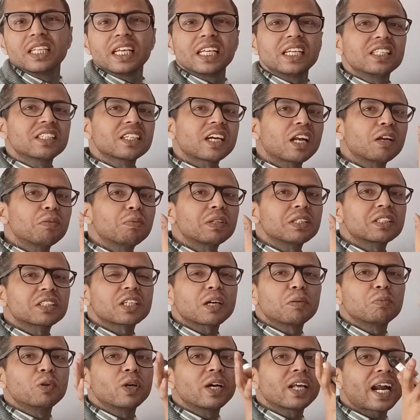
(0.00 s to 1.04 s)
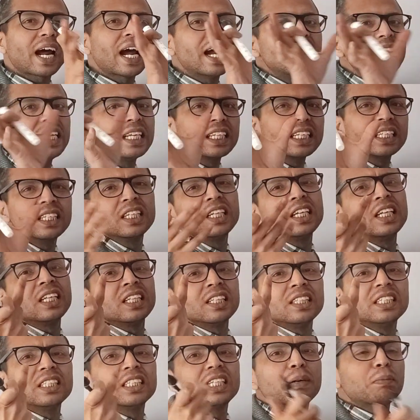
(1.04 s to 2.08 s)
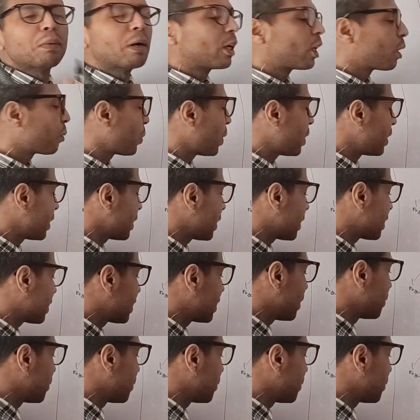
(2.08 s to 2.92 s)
There is always somewhere hiding these hematopoietic